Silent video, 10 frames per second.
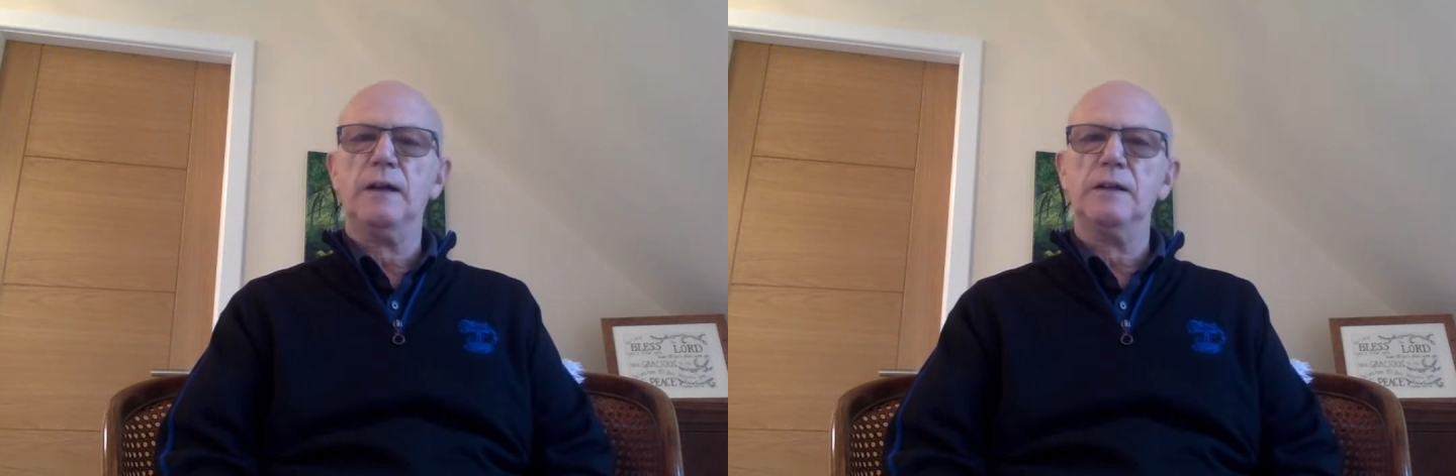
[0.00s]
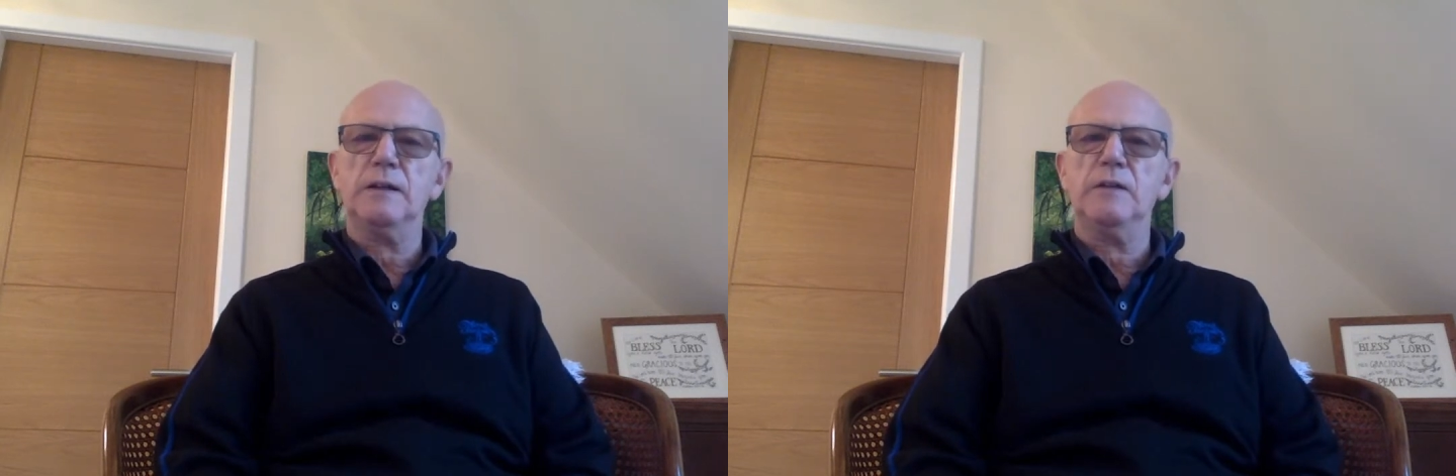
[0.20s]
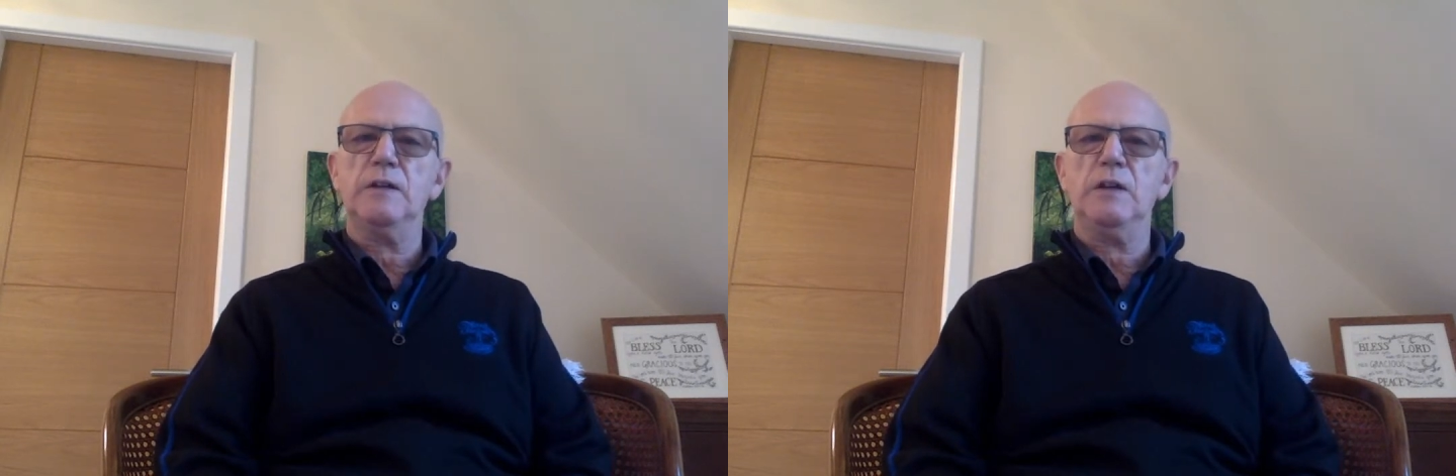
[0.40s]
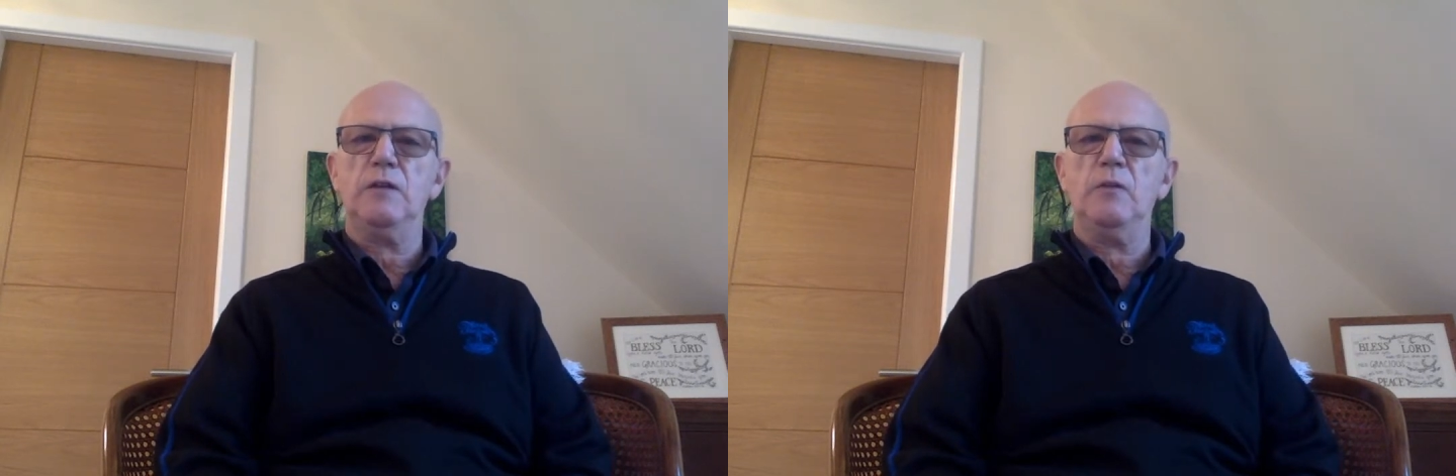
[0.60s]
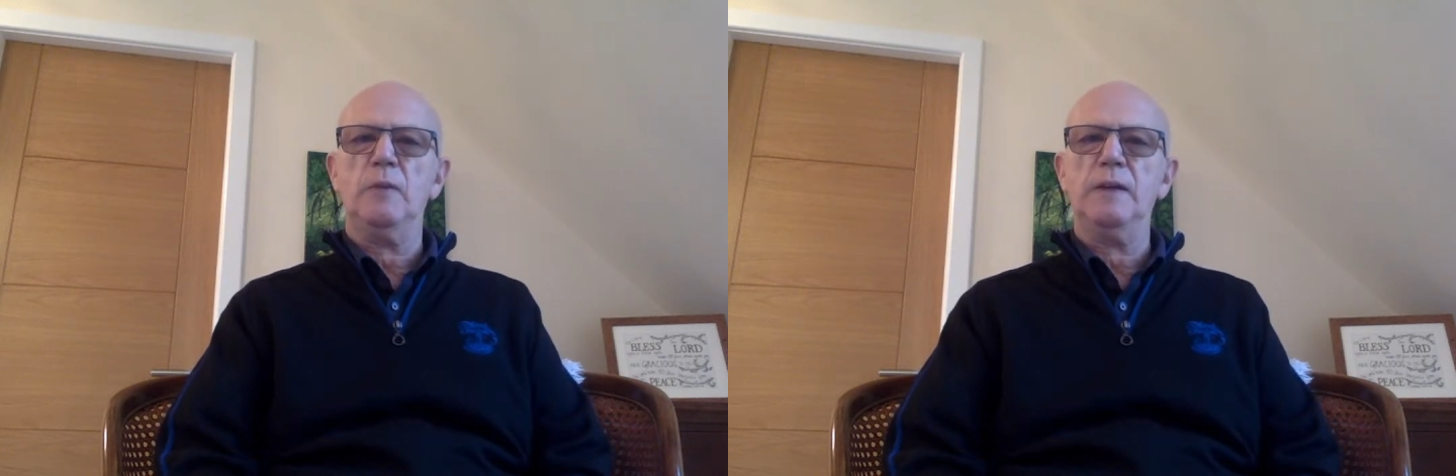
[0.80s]
activity of
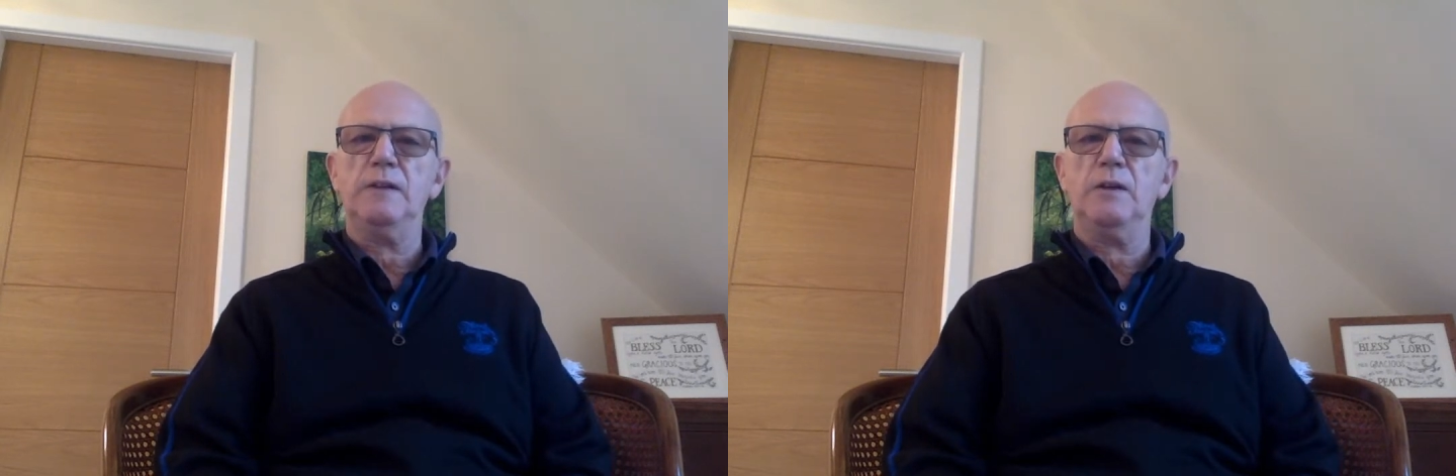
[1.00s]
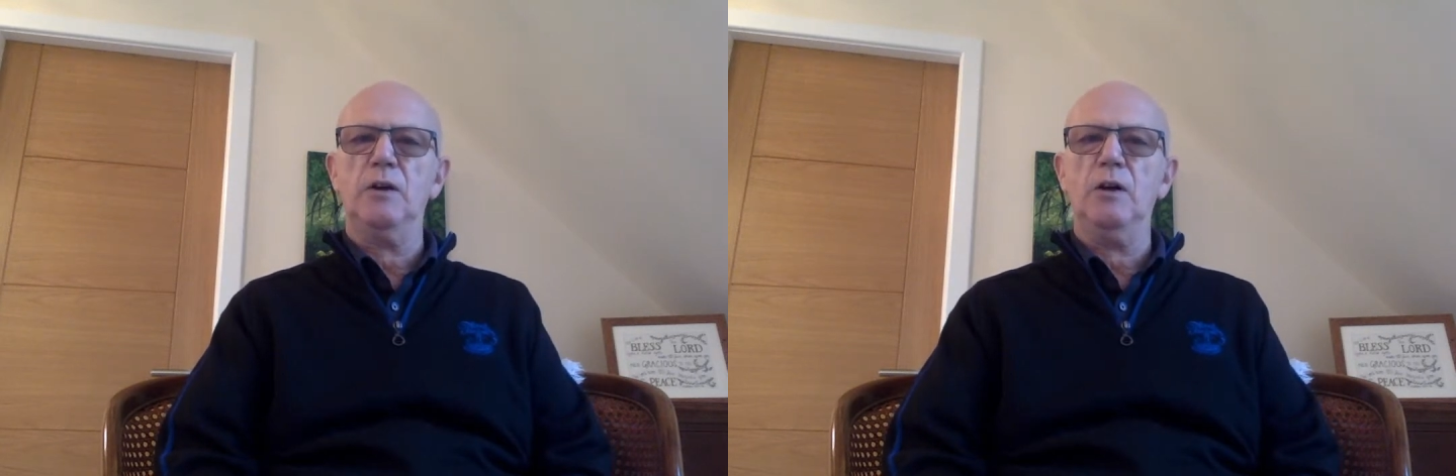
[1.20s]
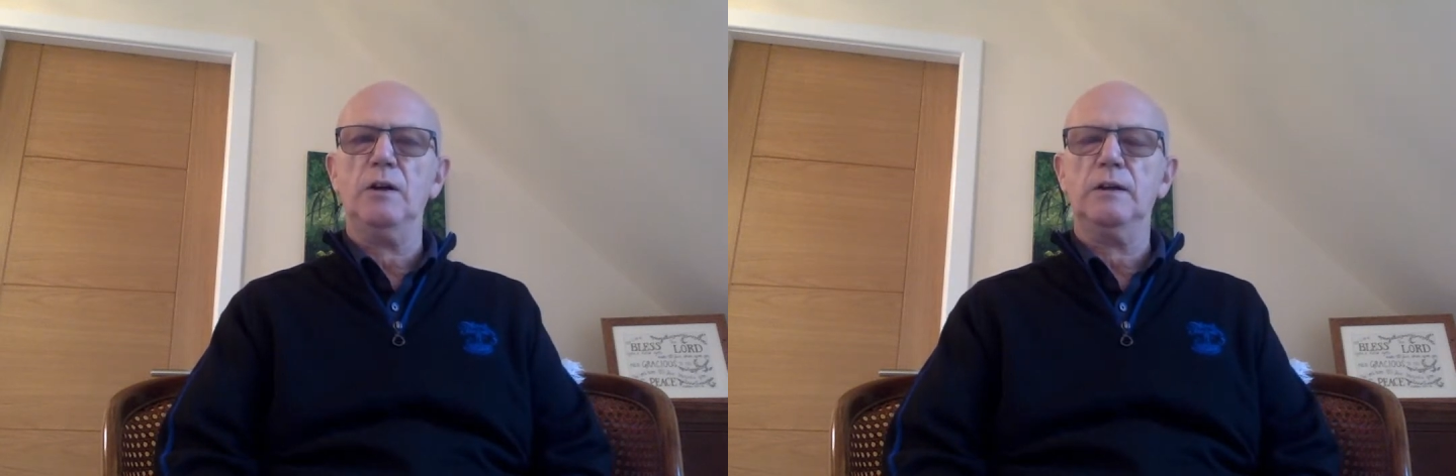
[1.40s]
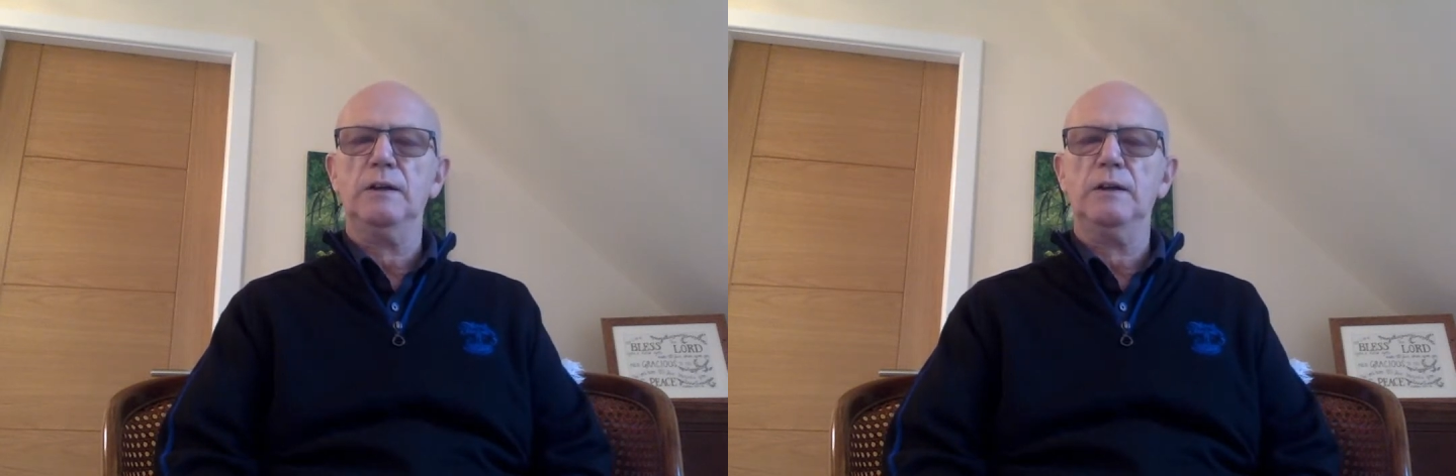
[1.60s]
Almighty God.